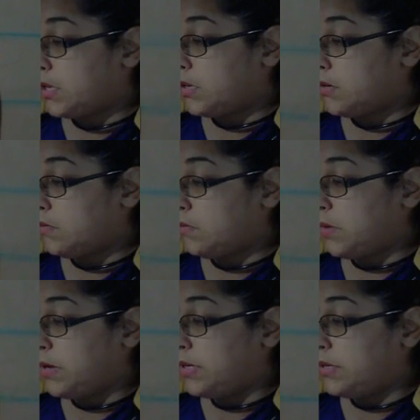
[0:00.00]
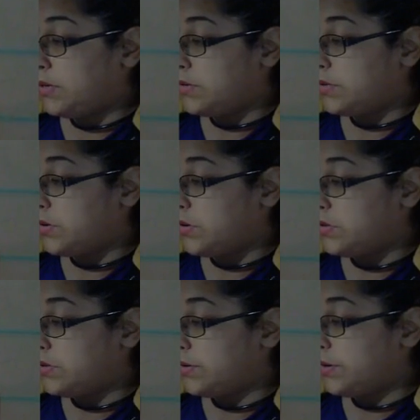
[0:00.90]
1, those are also
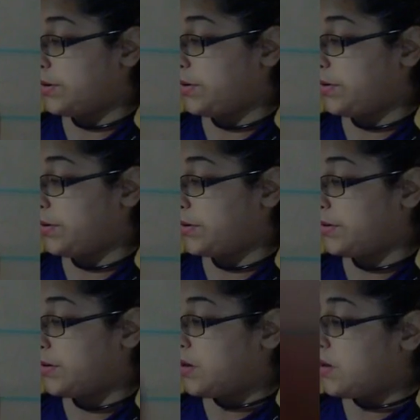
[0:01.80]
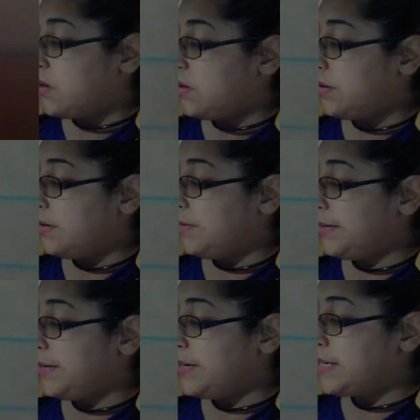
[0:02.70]
congruent. Oh my
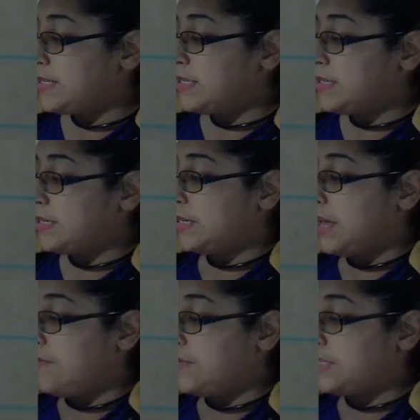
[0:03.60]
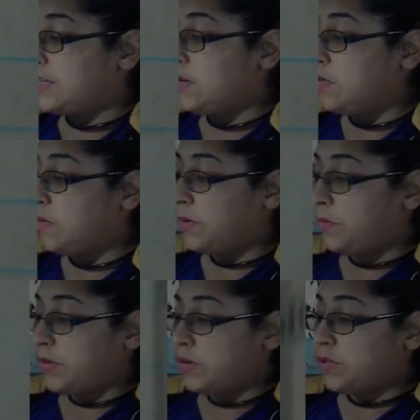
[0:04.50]
goodness, this doesn't have a single one where they're
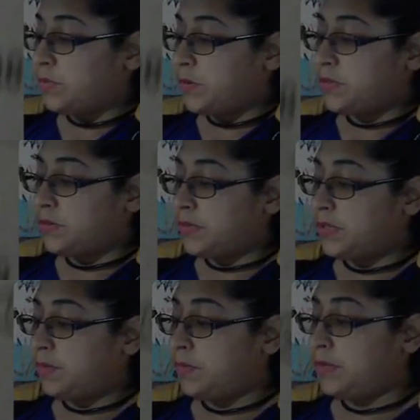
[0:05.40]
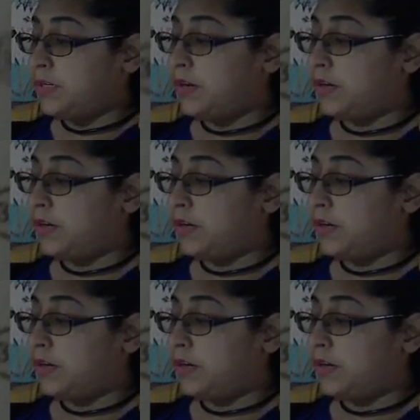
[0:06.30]
supposed to be supplementary.